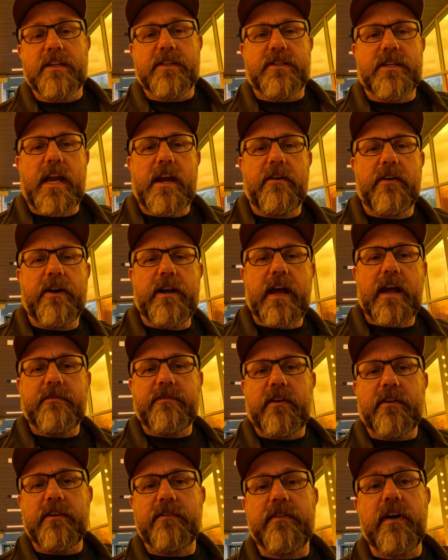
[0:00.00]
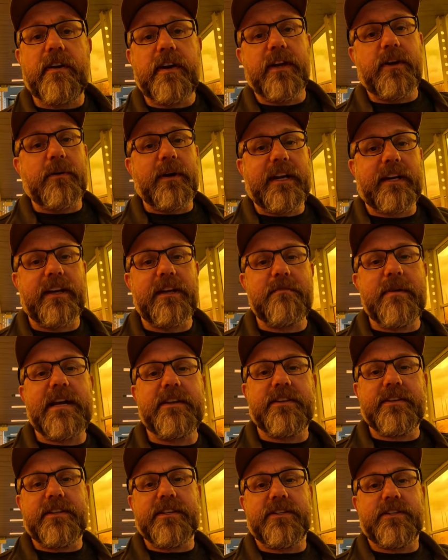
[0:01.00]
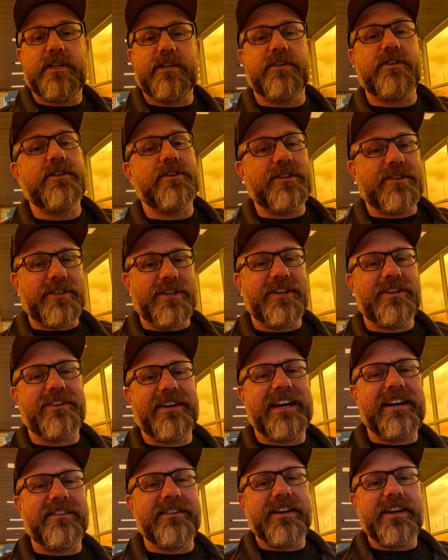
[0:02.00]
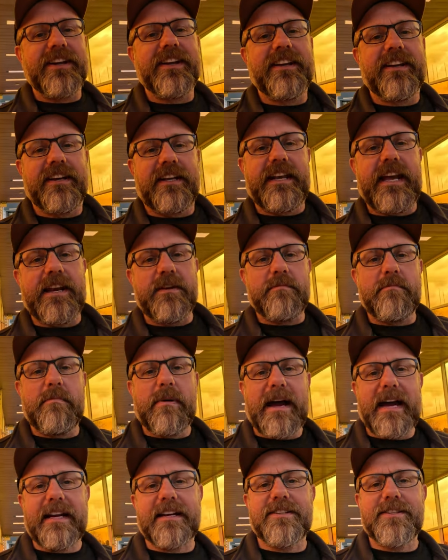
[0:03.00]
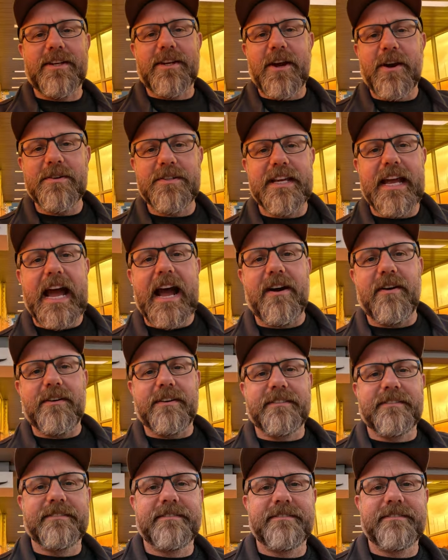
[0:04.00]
Sarah and I very, very quickly made the decision to turn around and head back to Koh Tao.